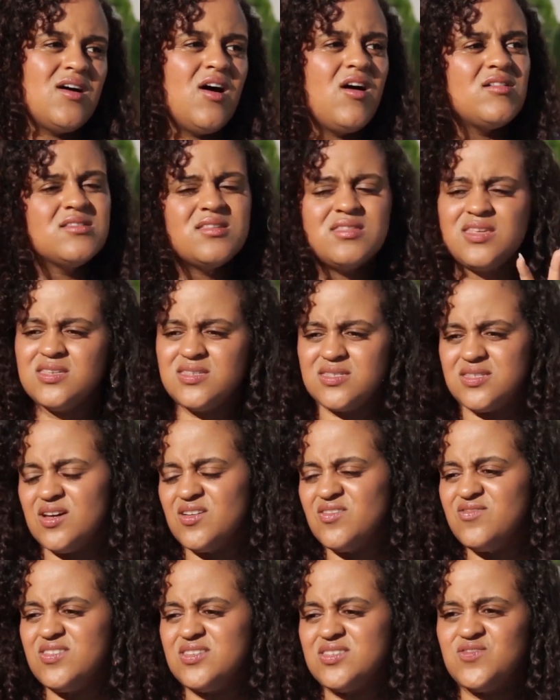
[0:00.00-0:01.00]
all of this
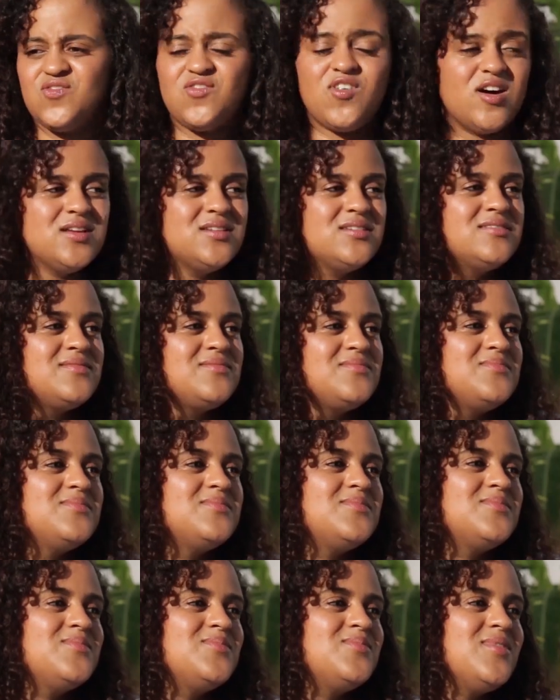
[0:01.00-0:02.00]
stuff is fun,
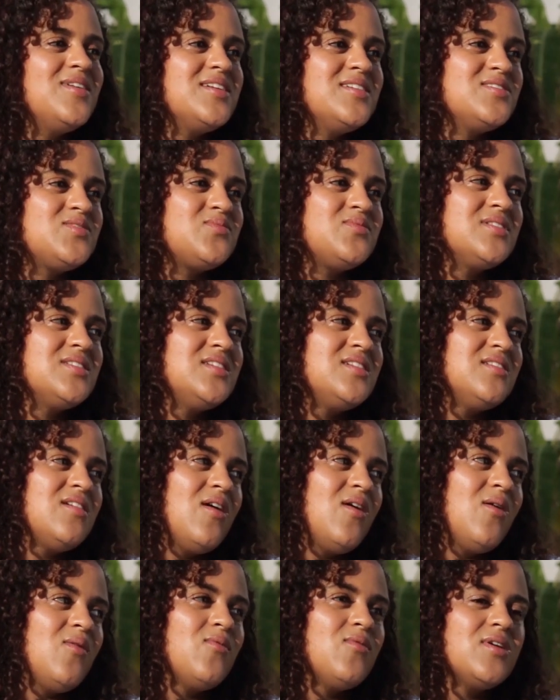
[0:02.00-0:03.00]
but it's really
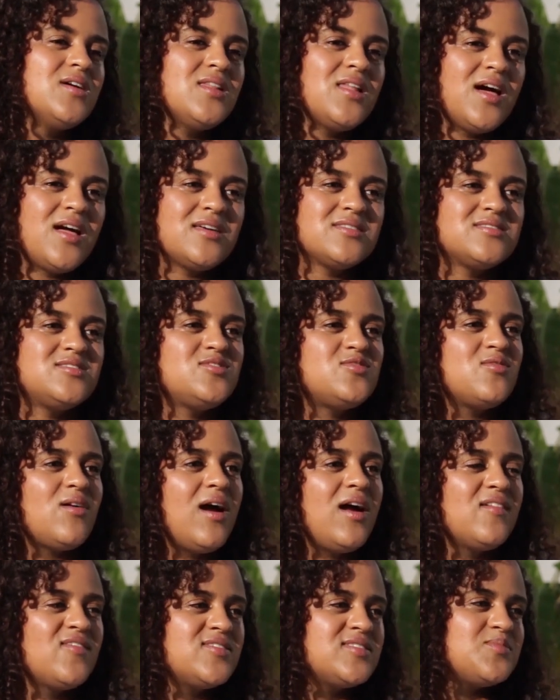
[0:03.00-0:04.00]
not what like
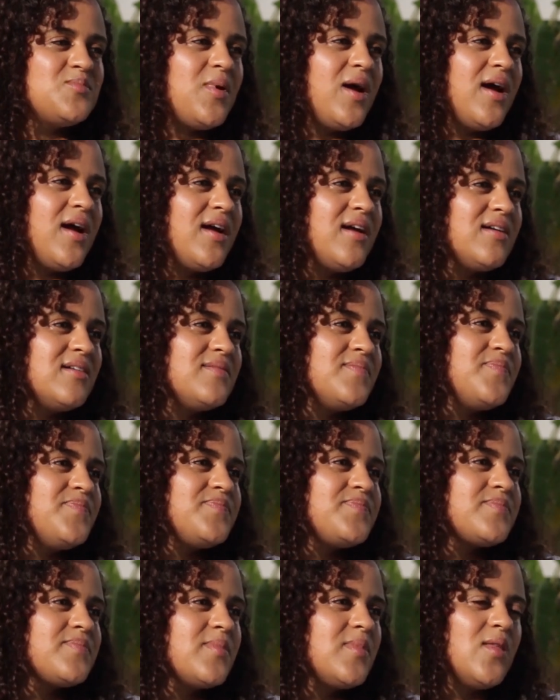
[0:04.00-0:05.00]
drives my
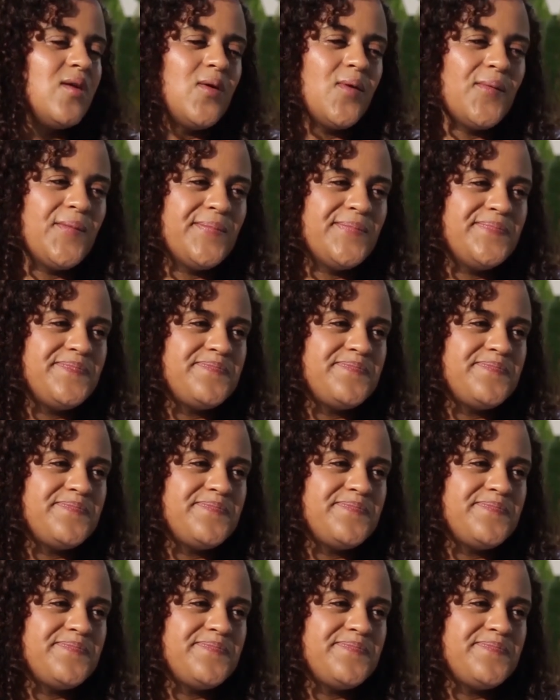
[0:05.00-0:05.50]
no.